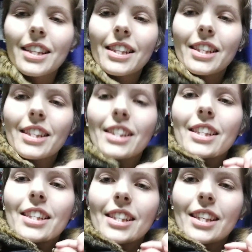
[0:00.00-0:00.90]

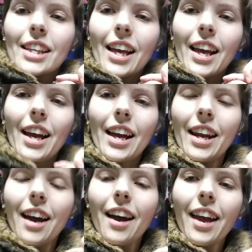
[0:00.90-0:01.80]
Z. And
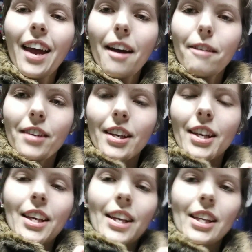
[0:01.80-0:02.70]
I have a
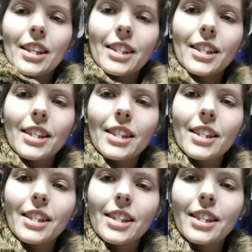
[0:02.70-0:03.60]

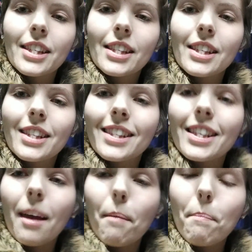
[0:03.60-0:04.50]

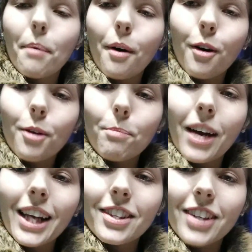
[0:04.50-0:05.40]
zip on
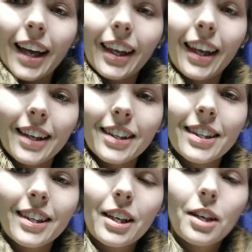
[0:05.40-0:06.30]
my
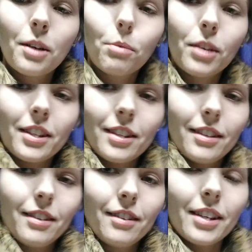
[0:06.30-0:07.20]
jacket, which
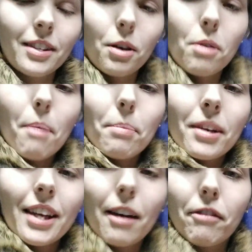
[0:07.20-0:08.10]
doesn't go up and
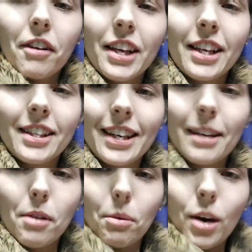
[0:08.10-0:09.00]
down very easily
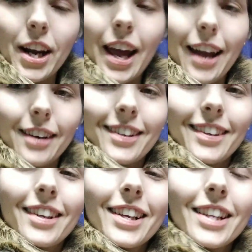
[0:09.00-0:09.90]
with one hand.
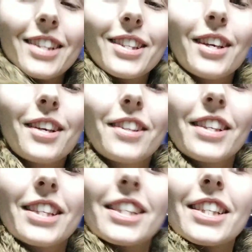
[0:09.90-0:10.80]
So
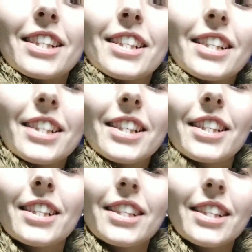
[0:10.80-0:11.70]

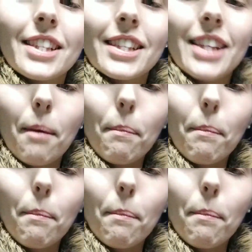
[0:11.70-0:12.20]
zip,